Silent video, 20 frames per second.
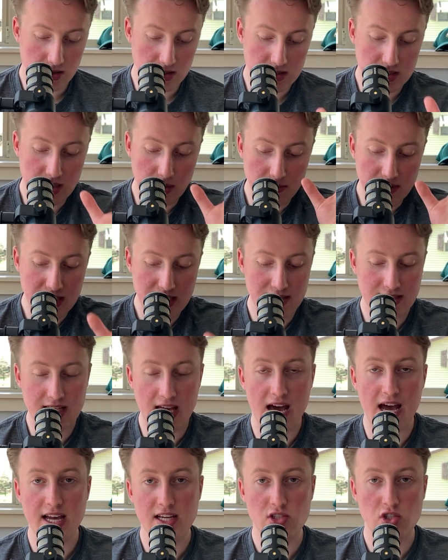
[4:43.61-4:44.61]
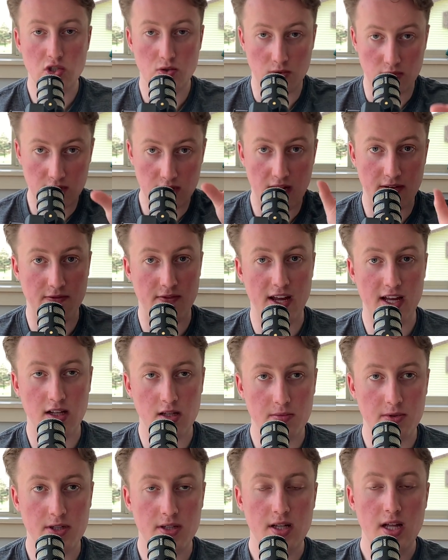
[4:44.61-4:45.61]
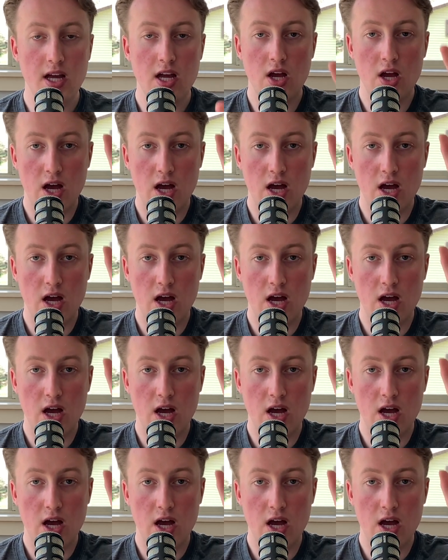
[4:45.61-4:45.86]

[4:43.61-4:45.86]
Some of these guys who were available,